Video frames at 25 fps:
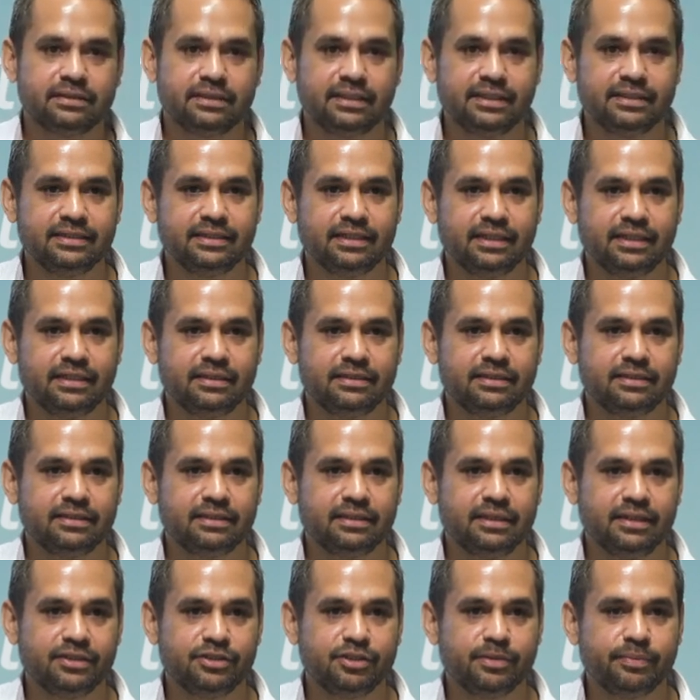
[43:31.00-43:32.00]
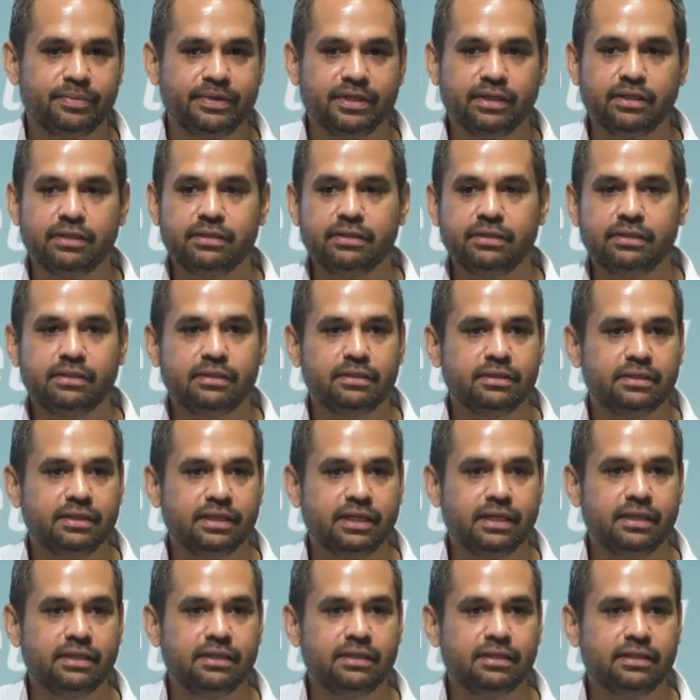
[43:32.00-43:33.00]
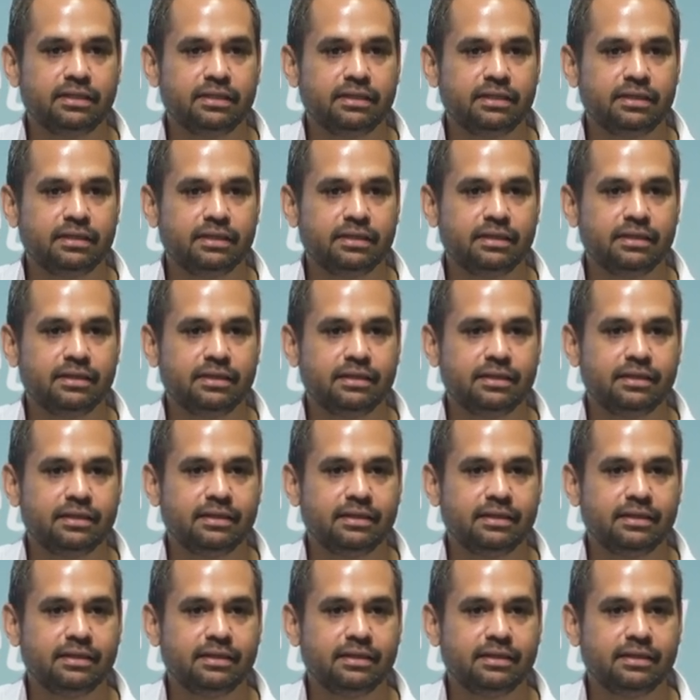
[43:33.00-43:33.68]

is that that should be on? Yeah. Mm.